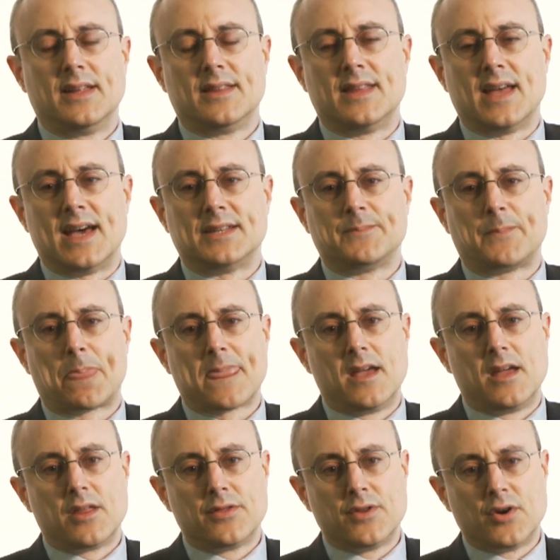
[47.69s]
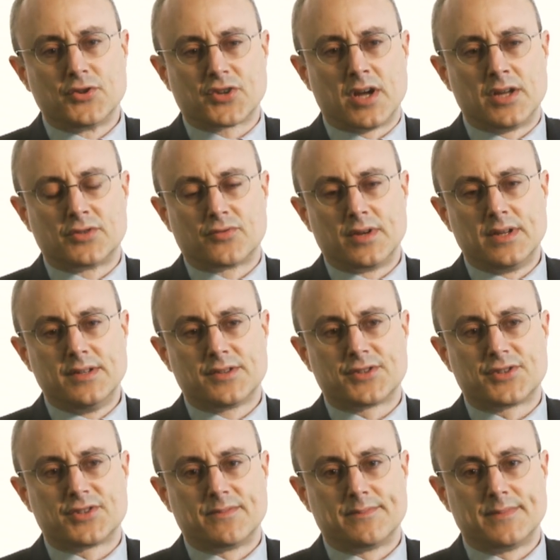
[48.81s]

that those countries